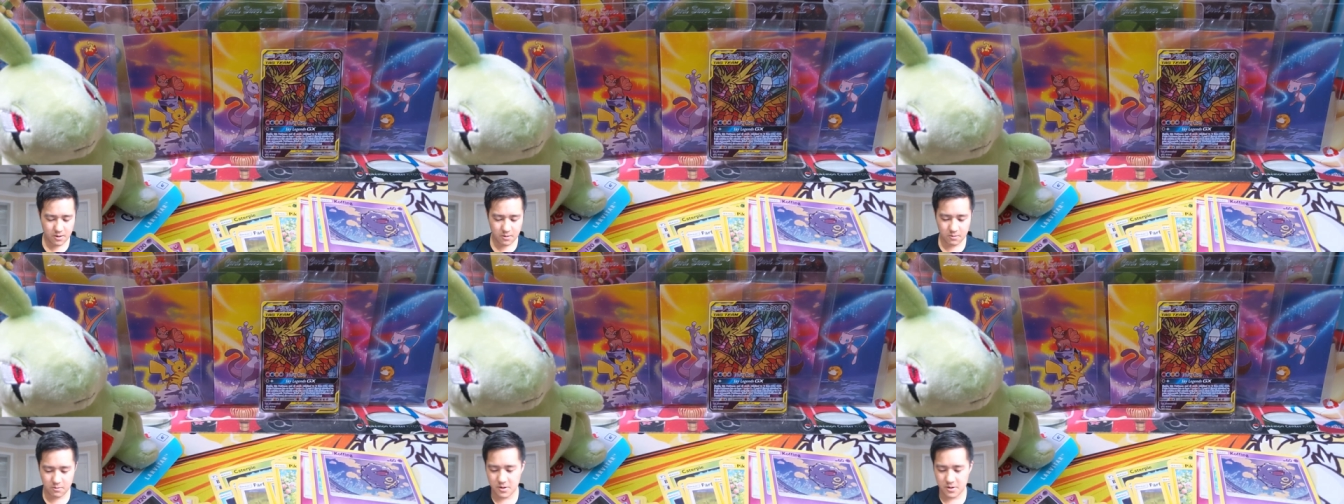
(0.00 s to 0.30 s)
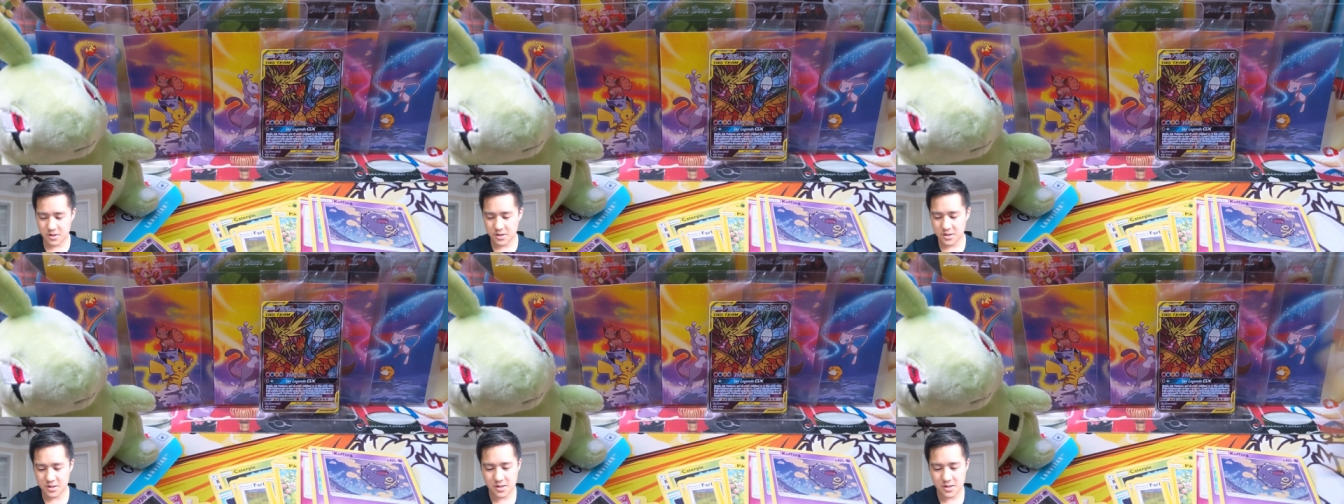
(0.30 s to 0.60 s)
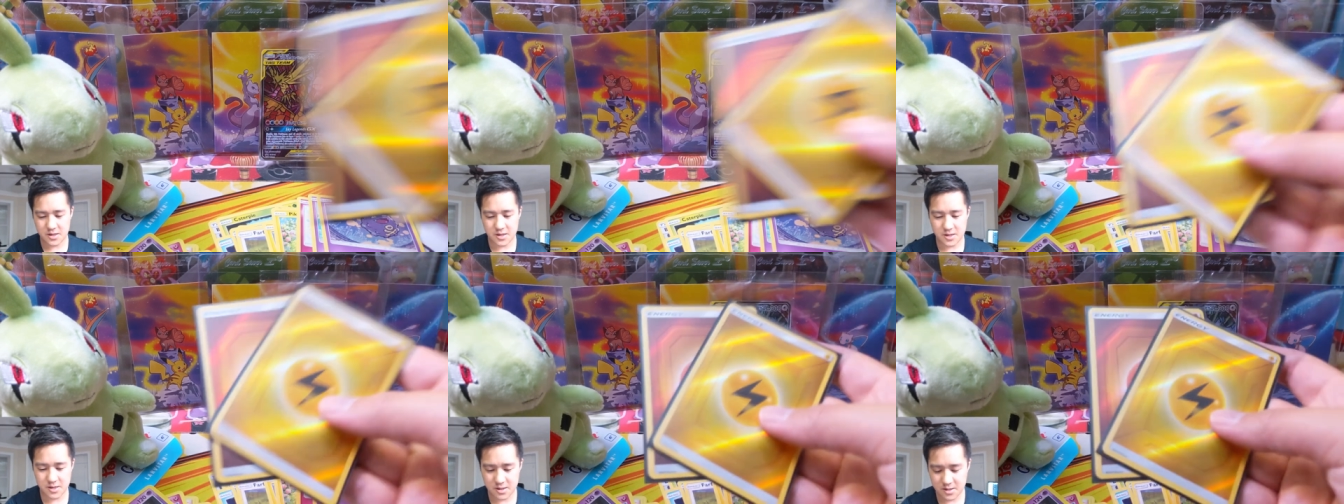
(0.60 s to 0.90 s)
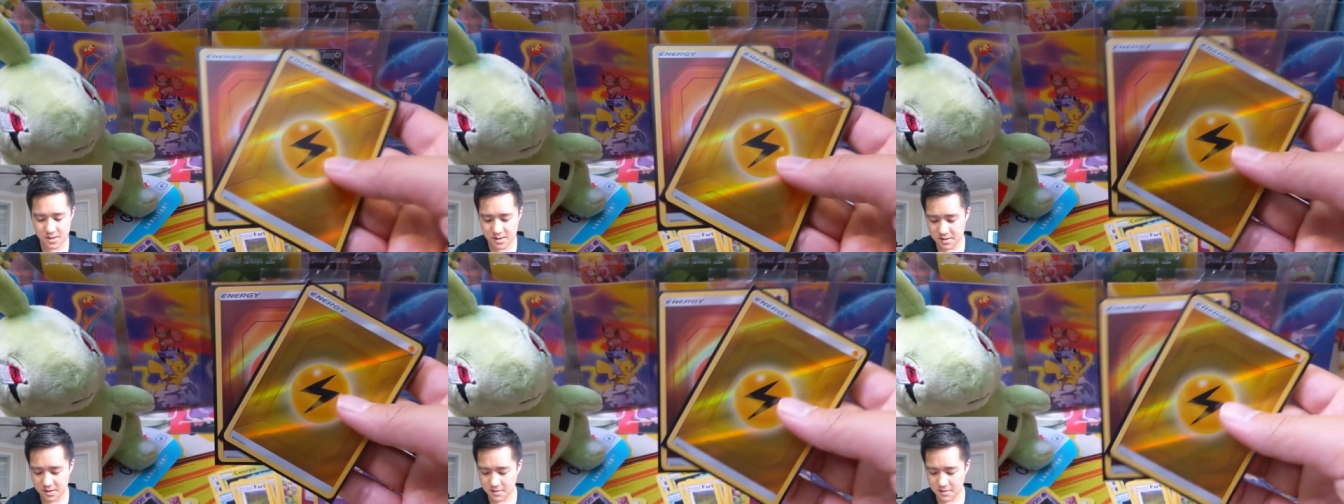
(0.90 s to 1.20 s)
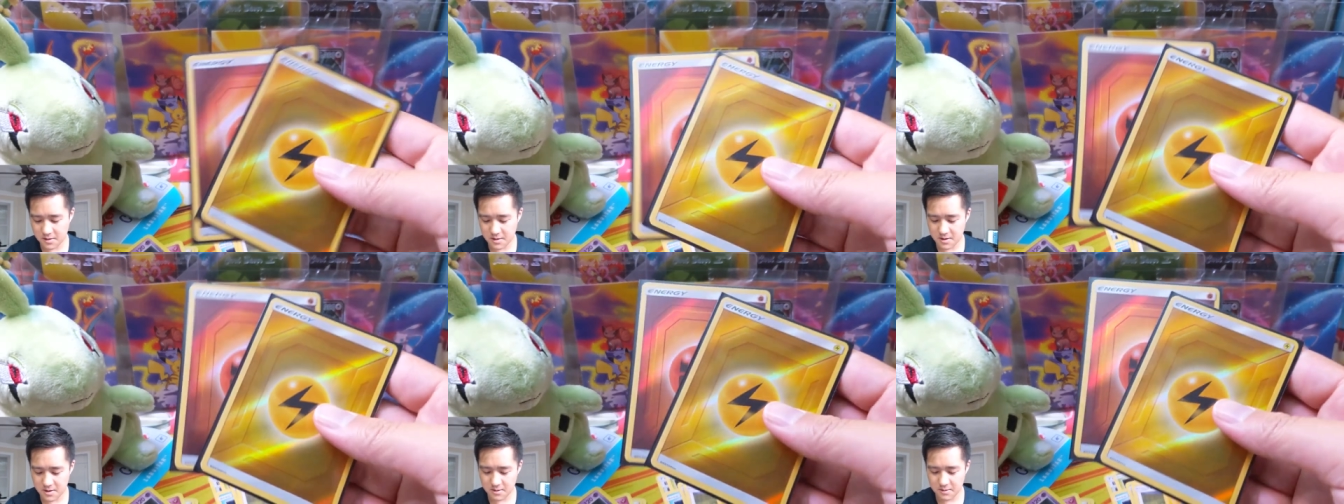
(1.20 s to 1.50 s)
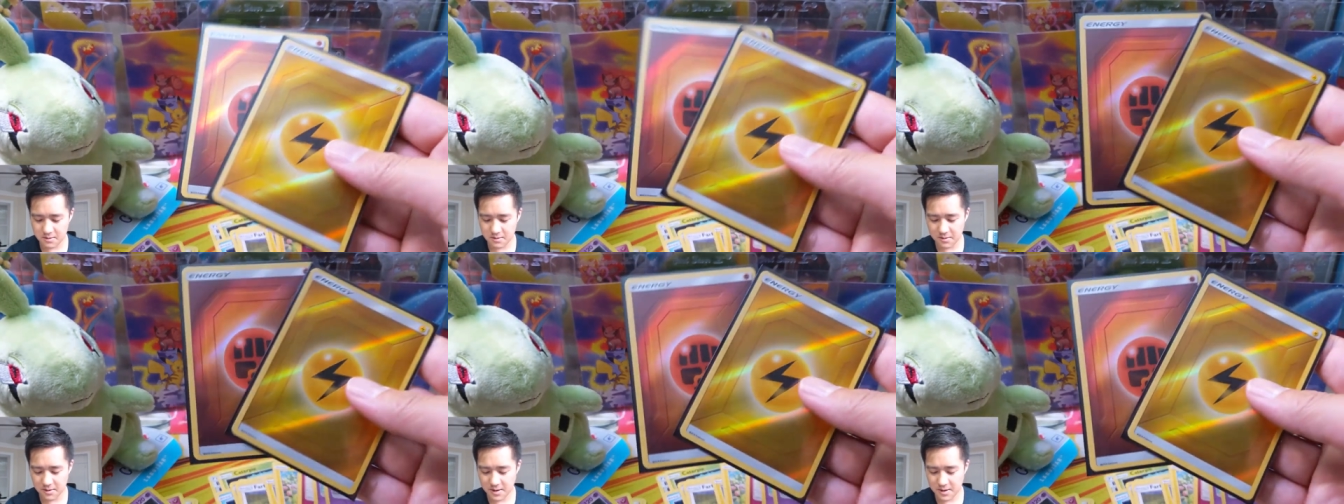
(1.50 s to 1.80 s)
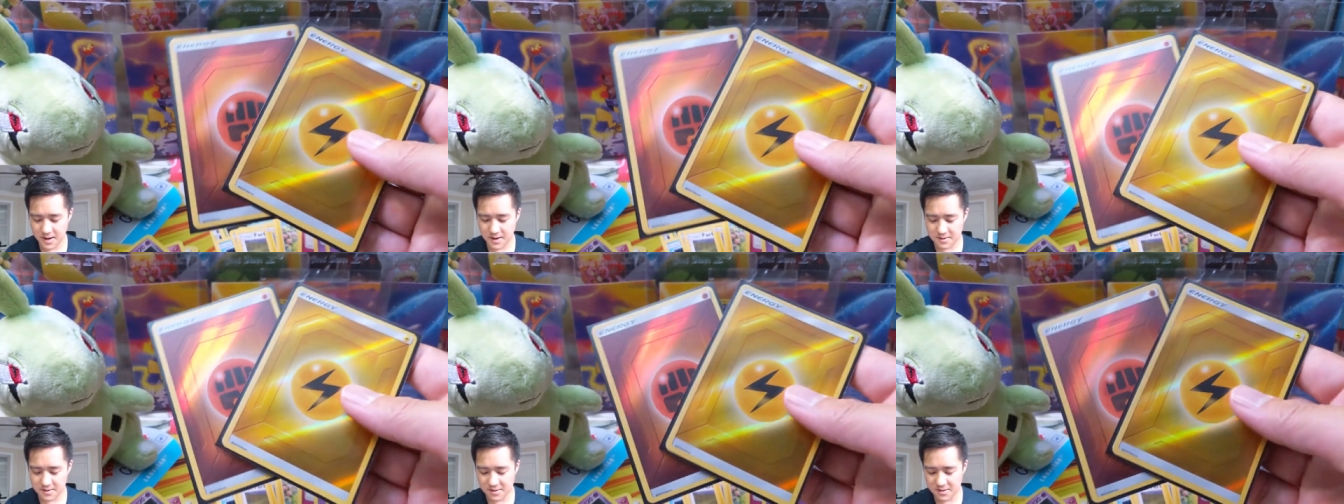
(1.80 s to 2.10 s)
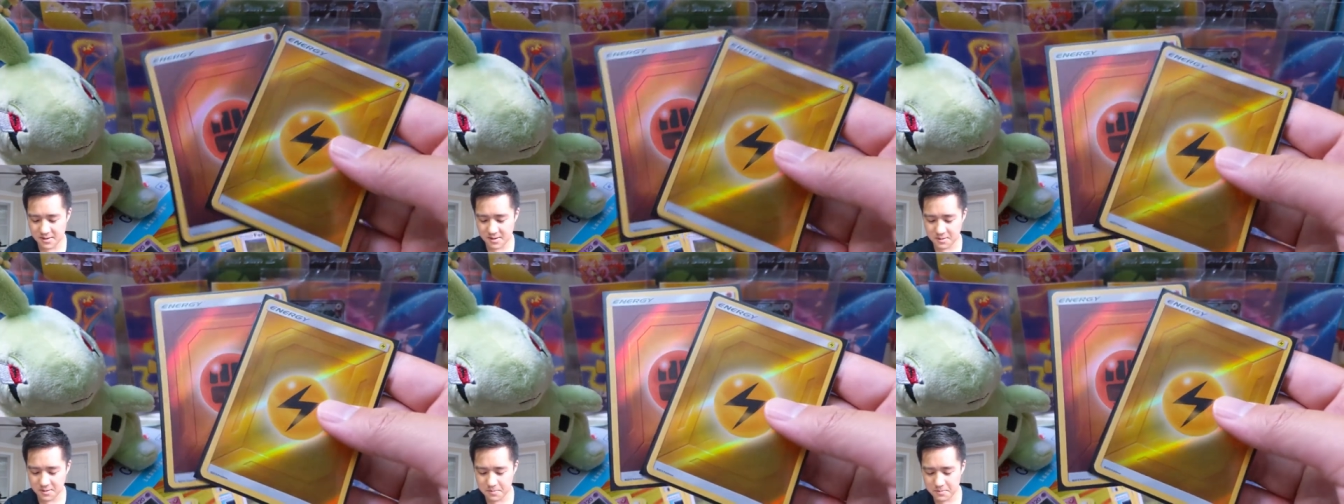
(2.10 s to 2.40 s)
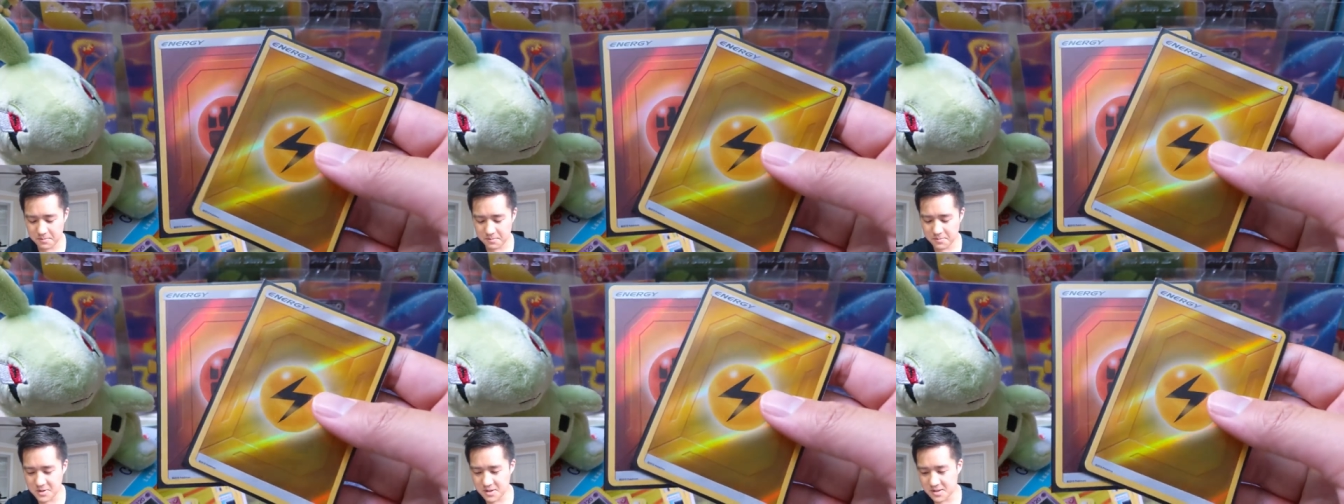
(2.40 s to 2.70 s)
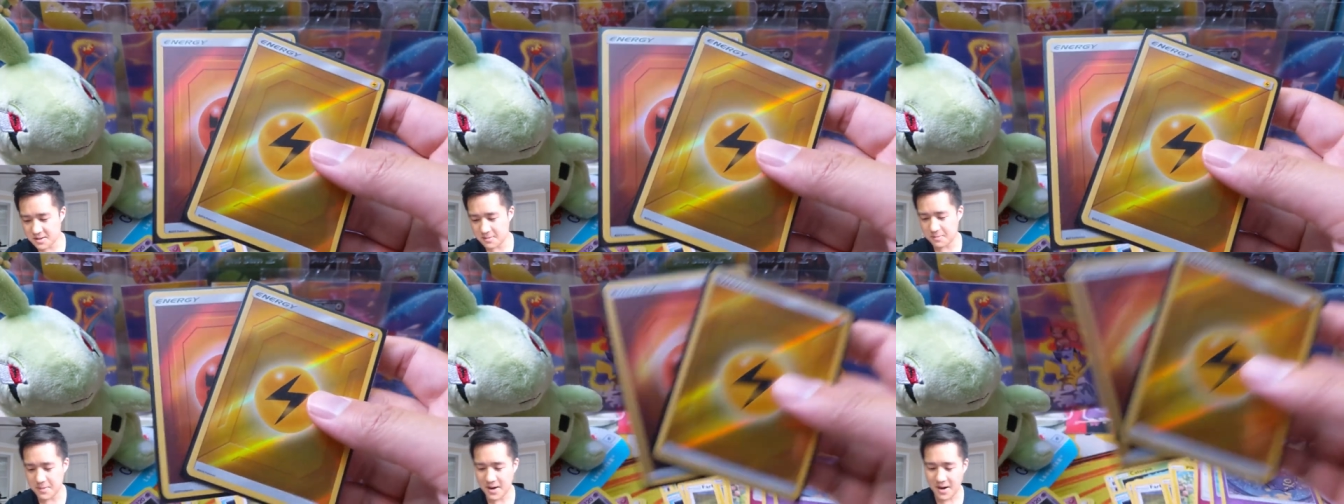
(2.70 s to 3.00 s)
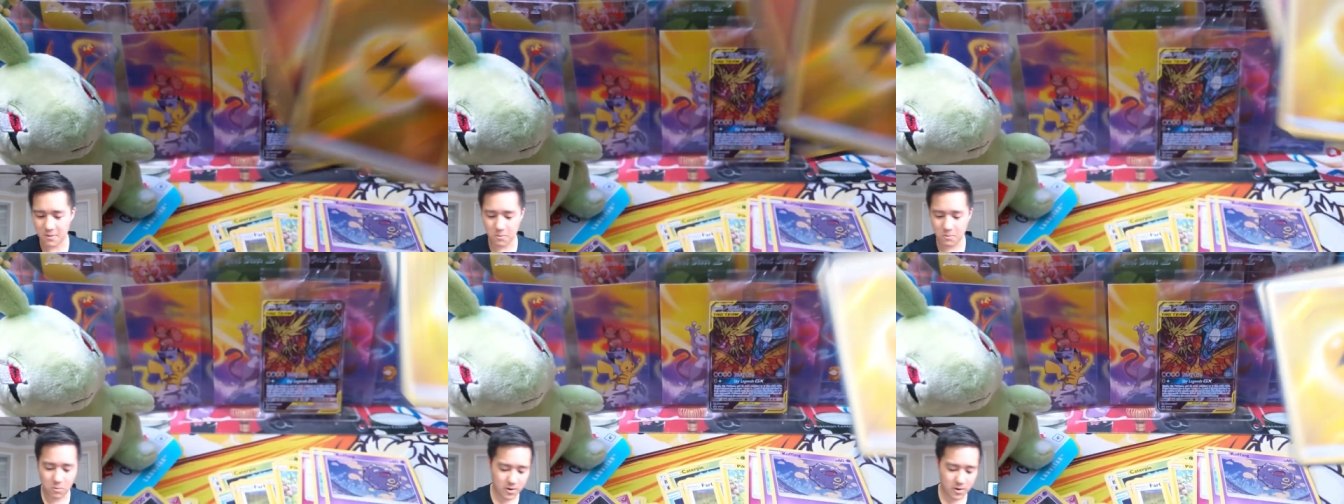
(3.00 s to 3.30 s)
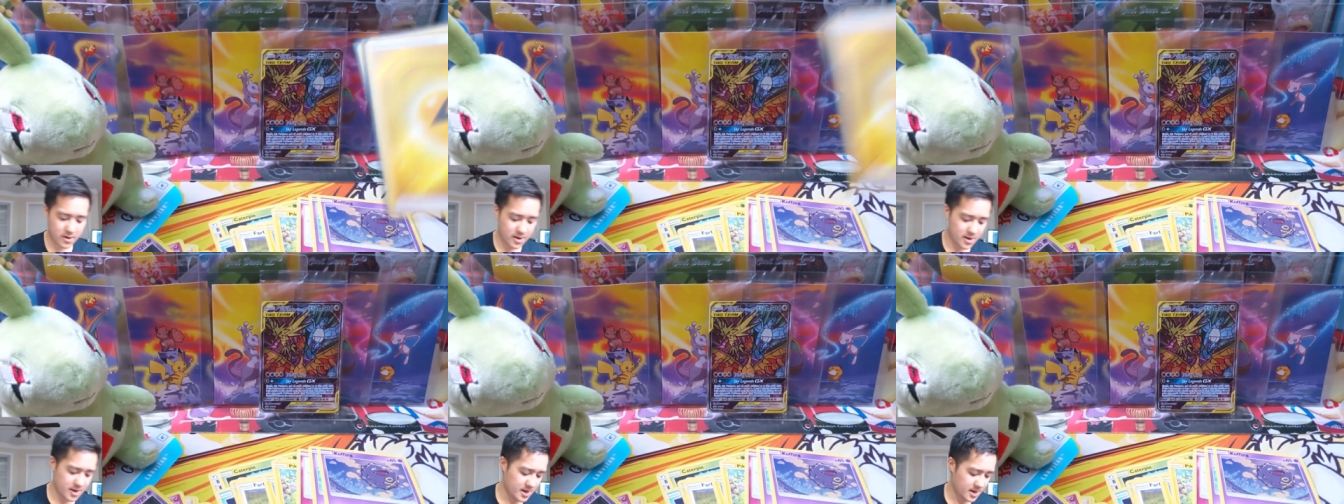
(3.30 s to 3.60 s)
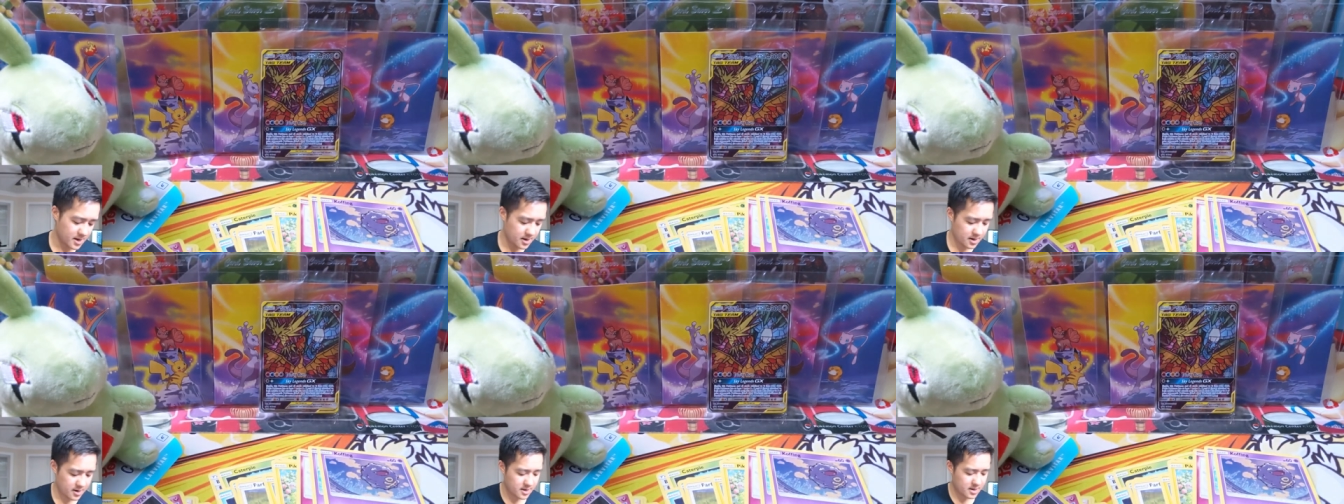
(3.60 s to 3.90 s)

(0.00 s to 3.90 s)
which is, you know, counts as just about one hit.